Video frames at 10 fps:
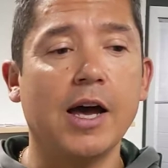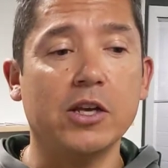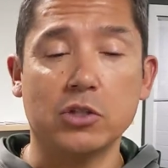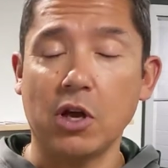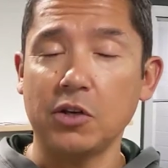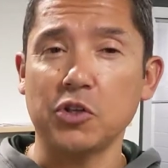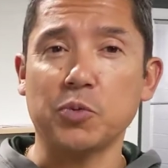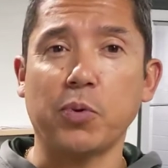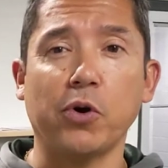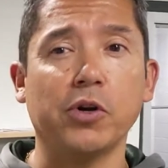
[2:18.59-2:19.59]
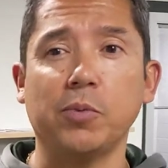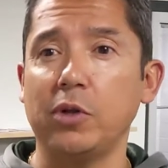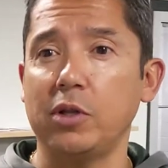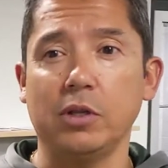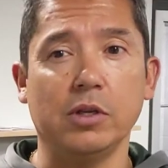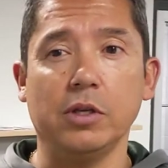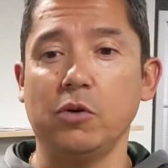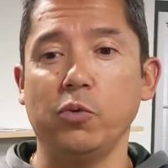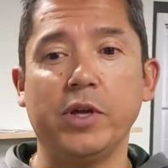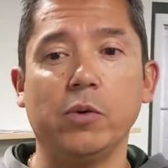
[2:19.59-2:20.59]
As long as it's portable,
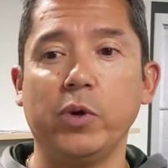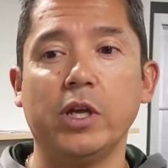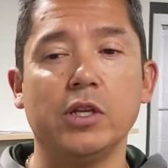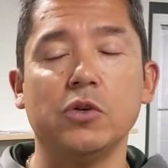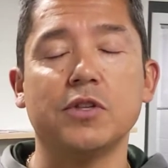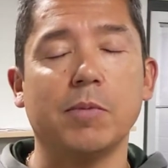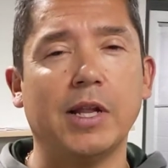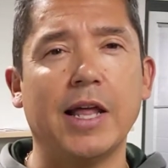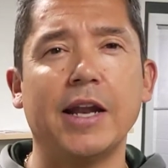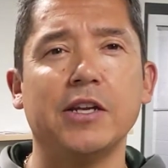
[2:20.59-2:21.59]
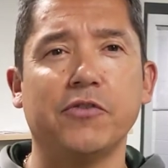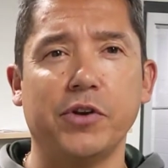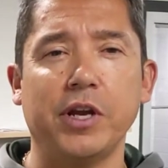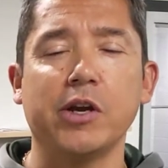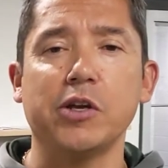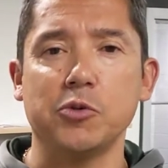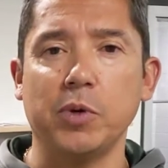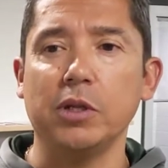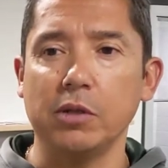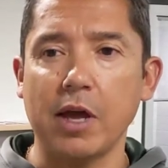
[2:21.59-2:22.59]
we can use them in a lot of different areas,
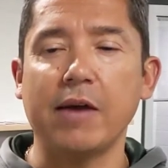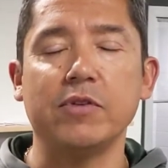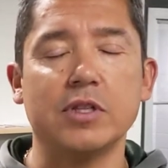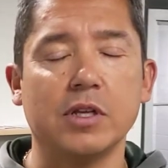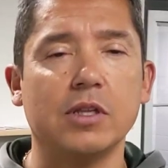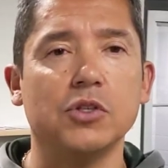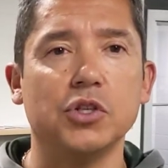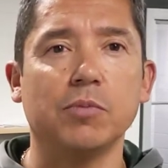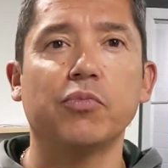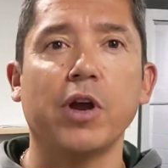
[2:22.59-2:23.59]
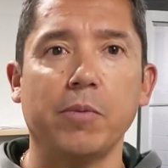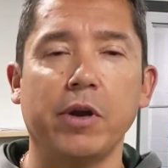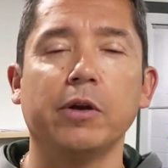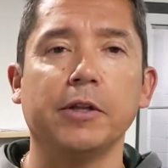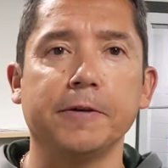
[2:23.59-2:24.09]
but obviously the gym primarily.